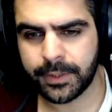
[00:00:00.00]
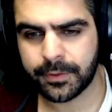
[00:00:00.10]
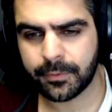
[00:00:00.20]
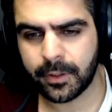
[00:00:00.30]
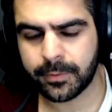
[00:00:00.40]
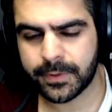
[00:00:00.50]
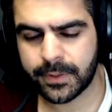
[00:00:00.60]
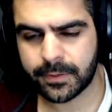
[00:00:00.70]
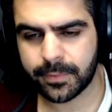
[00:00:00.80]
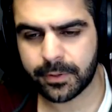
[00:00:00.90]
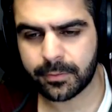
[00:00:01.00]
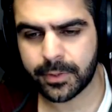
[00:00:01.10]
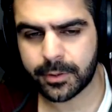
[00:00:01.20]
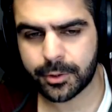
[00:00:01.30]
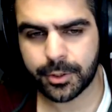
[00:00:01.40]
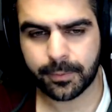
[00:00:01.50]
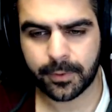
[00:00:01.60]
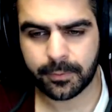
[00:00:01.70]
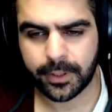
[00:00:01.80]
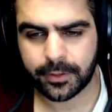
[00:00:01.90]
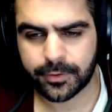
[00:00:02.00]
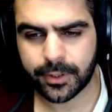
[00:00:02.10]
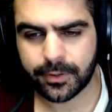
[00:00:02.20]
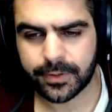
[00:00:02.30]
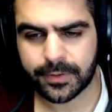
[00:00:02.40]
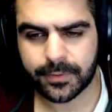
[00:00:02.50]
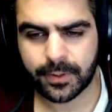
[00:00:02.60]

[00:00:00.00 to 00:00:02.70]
Robbins has a better mint chip than Ben and Jerry's. So.